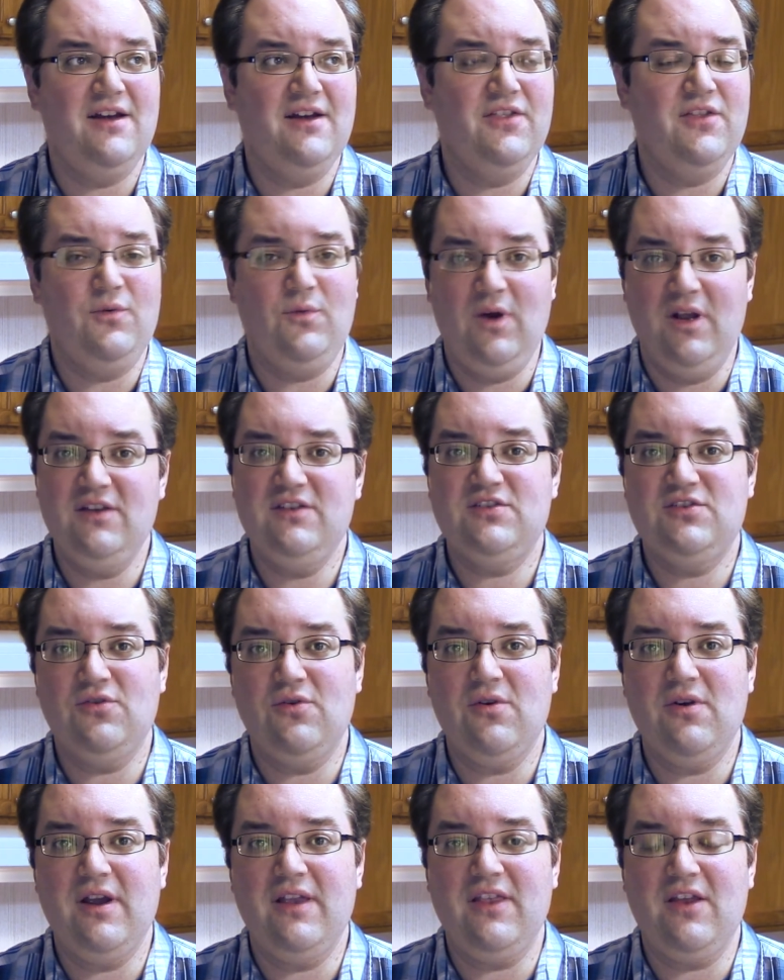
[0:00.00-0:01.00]
the one
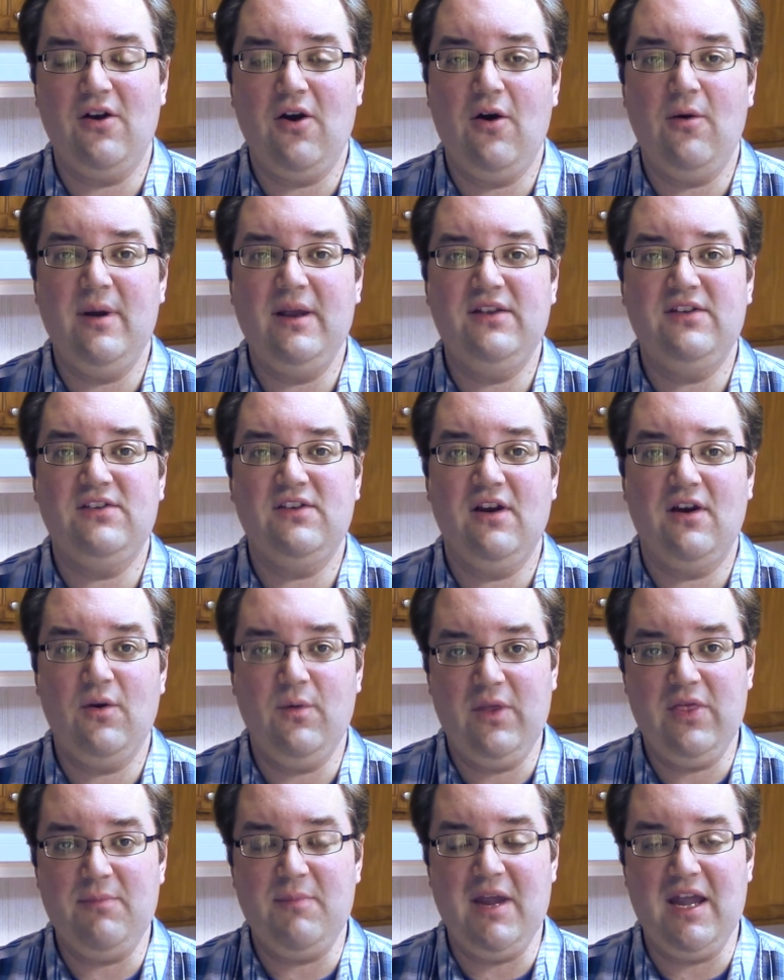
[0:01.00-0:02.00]
story that always stuck
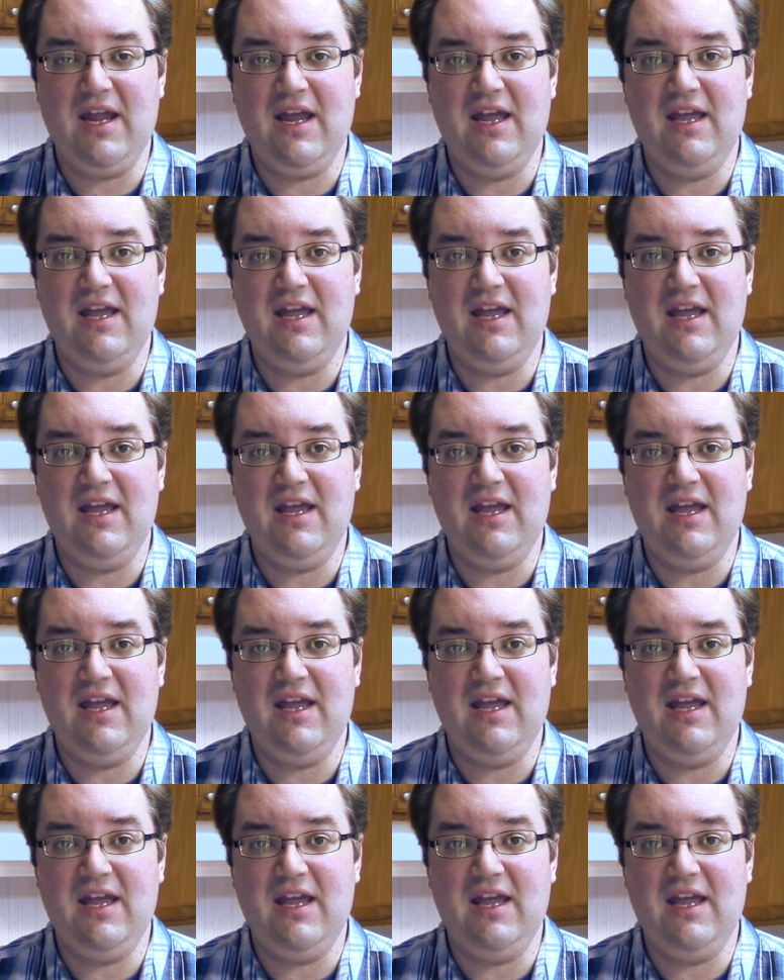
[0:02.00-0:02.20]
with me